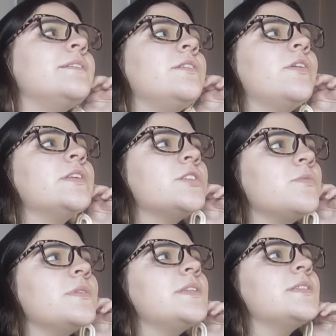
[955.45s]
You guys know
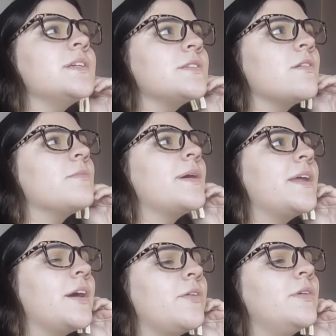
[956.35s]
what these things are by
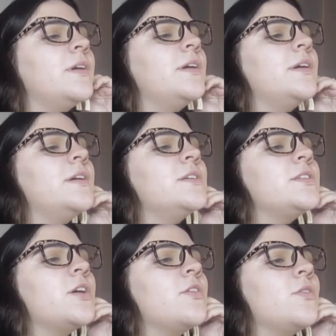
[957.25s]
now.
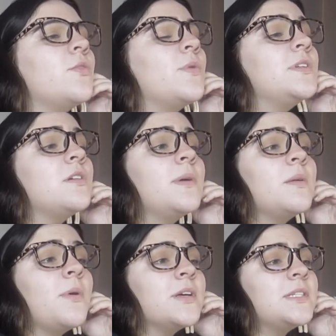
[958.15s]
So we talked about the
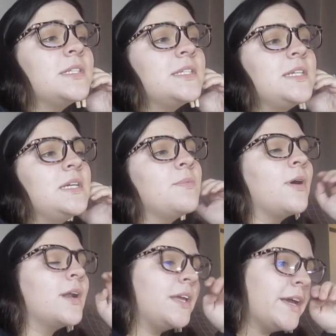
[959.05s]
Boston Tea
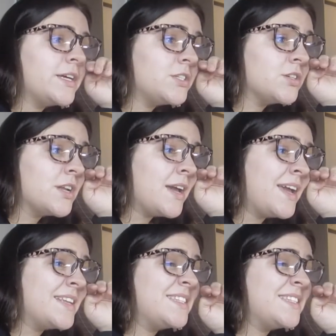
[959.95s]
Party yesterday, and